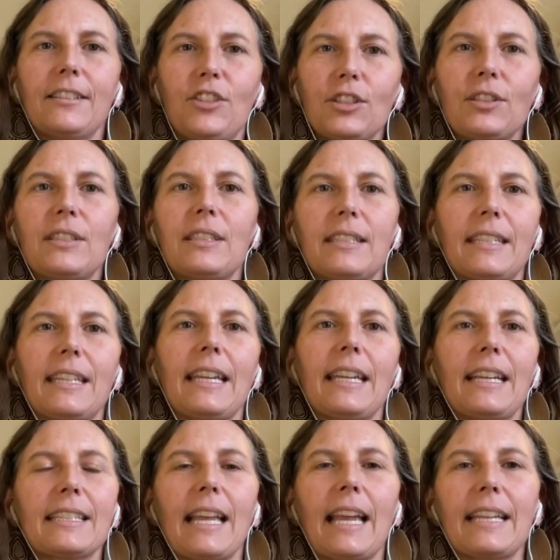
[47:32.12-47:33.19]
just to see,
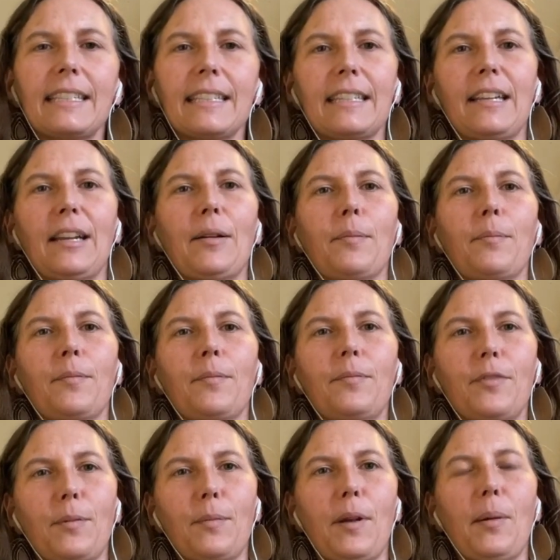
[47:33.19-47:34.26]
because I did come
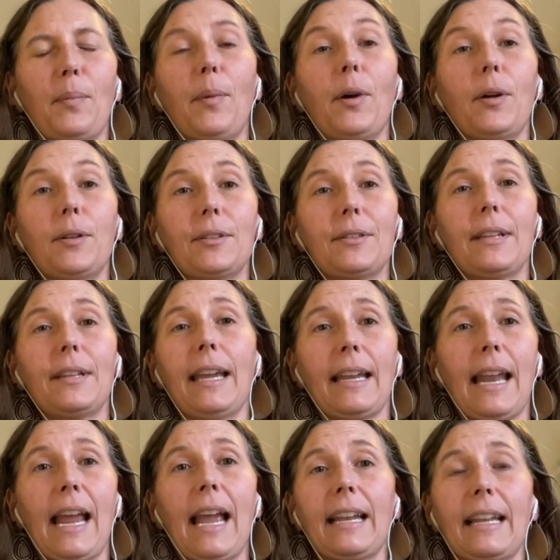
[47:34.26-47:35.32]
from Humboldt
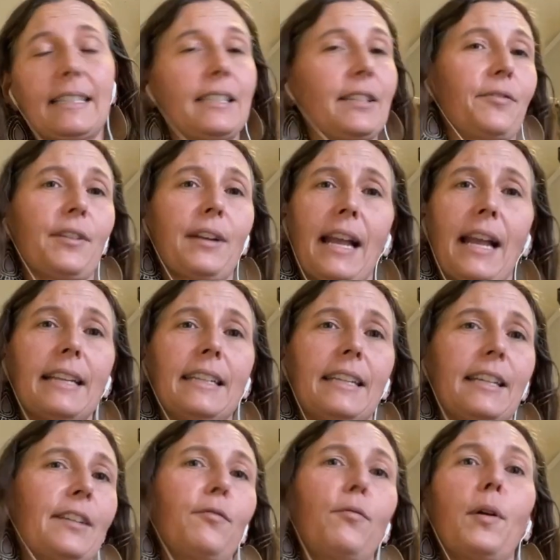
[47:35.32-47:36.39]
and had a different
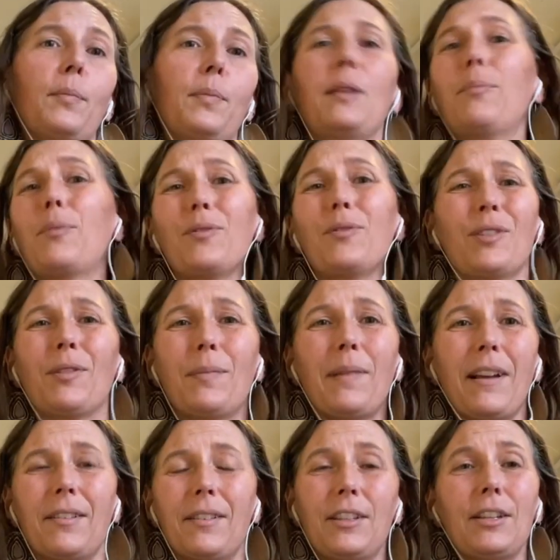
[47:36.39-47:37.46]
idea of what people knew
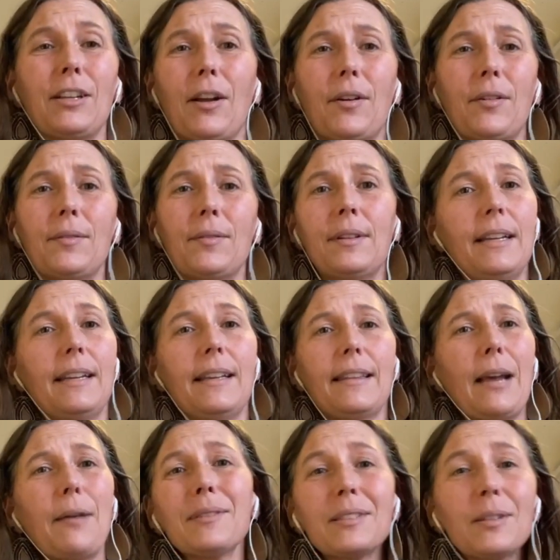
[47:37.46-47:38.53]
about,
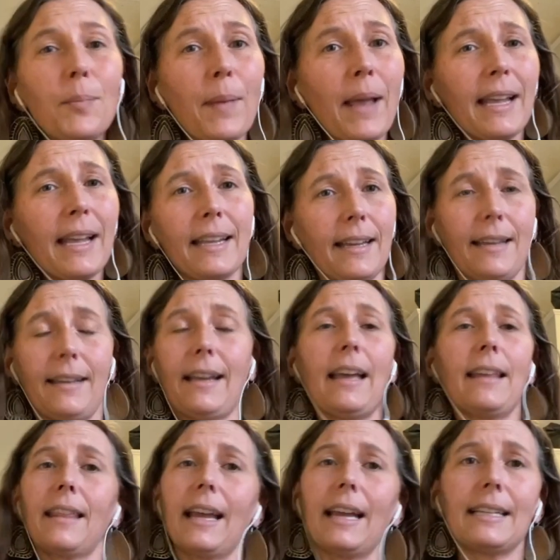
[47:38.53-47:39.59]
that was the Mecca
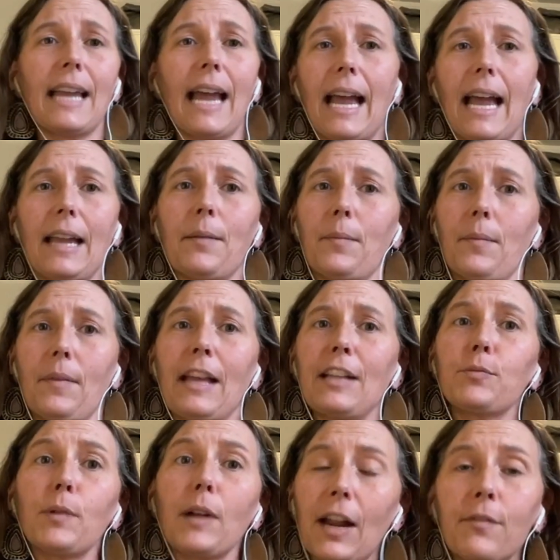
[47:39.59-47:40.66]
at that time.
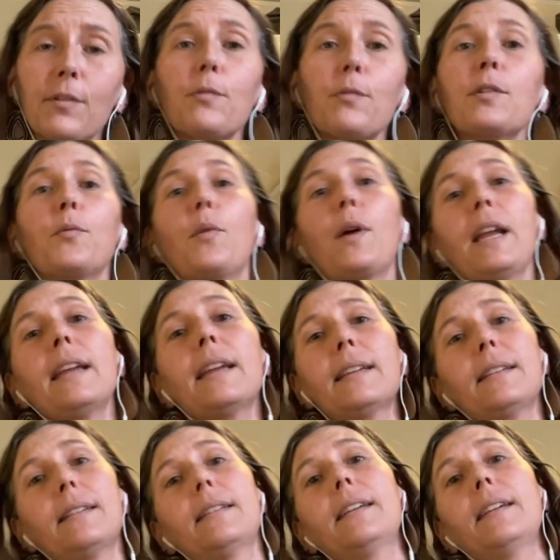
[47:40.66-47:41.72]
That's where everyone
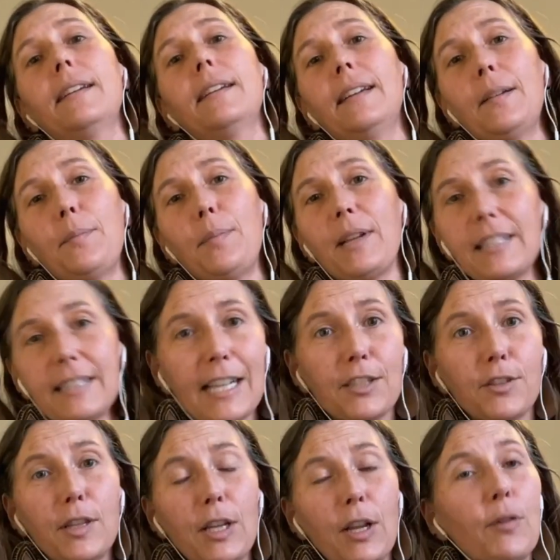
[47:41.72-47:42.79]
went because
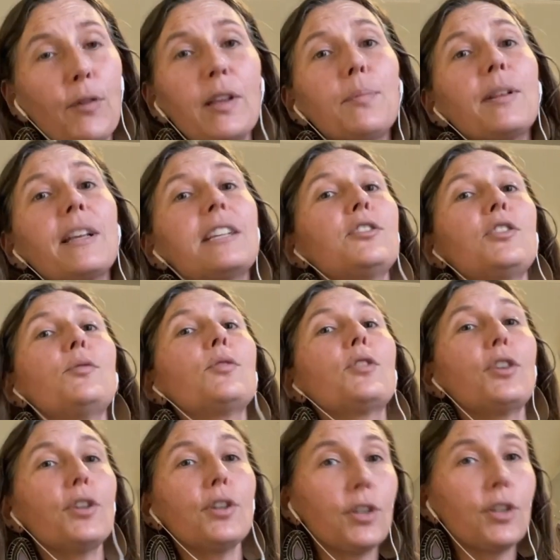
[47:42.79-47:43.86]
that's the only place you
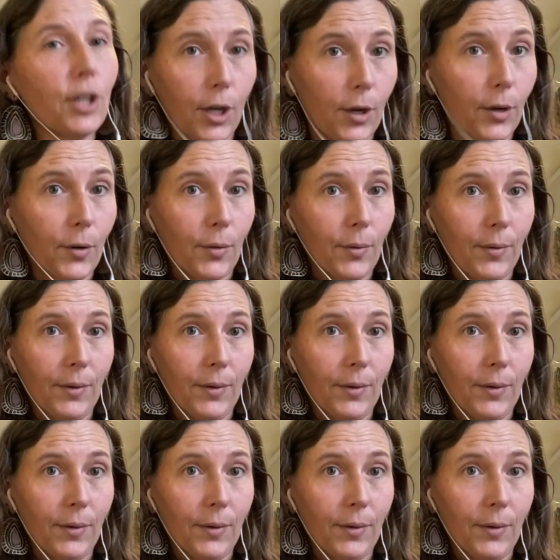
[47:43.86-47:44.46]
could go.